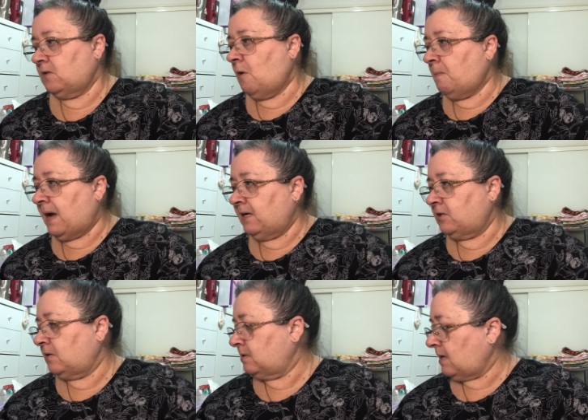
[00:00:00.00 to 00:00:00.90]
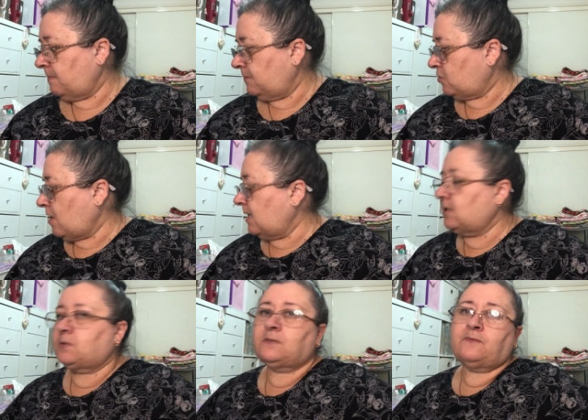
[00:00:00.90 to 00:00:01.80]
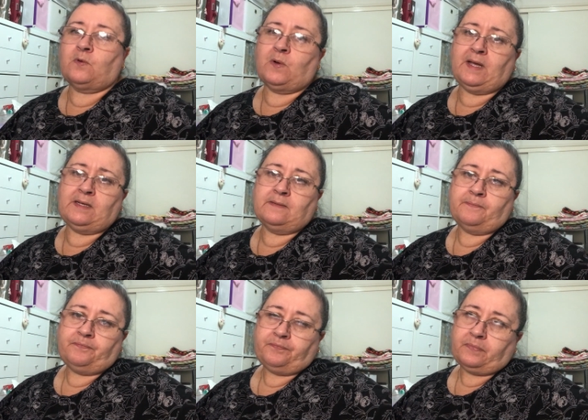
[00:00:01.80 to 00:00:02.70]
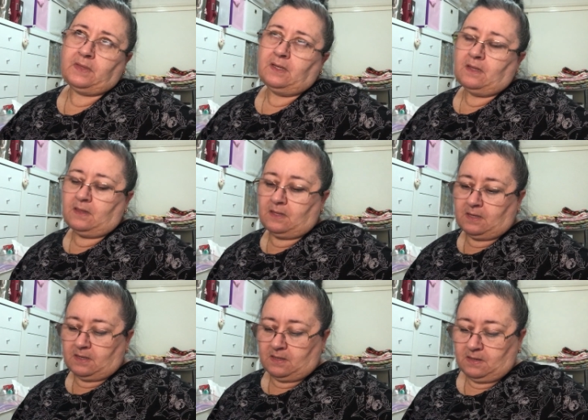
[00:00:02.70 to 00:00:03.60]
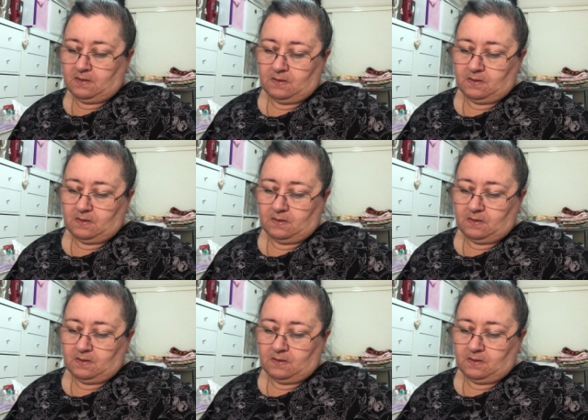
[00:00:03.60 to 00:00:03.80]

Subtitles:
Not much, because I'm trying to avoid the